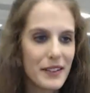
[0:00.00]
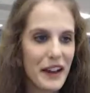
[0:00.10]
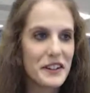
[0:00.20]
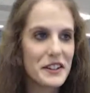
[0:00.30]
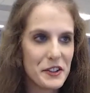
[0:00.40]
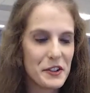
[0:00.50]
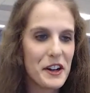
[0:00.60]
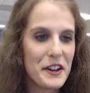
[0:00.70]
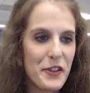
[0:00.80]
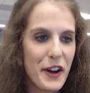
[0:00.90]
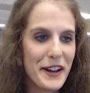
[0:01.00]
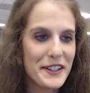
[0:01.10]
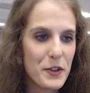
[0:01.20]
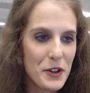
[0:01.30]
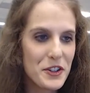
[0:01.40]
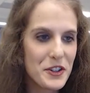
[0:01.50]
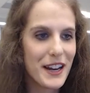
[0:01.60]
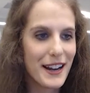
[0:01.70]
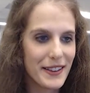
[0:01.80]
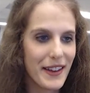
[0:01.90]
That's great advice. So
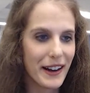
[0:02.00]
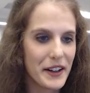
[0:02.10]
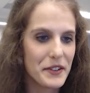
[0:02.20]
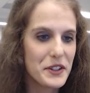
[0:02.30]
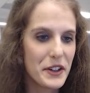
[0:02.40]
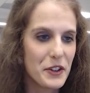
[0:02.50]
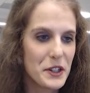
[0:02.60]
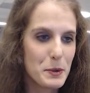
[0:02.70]
understanding that kind of difference